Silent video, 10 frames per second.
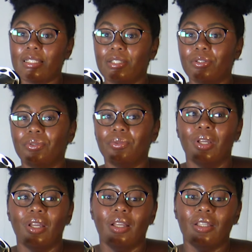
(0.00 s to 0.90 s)
to,
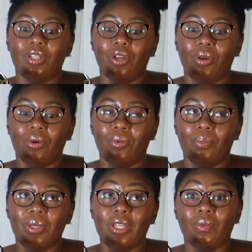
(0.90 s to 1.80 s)

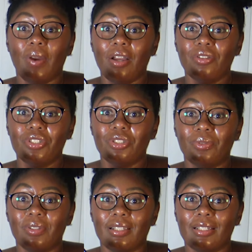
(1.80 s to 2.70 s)
be around
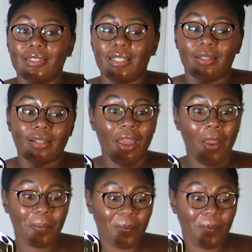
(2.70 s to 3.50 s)
you and things like that.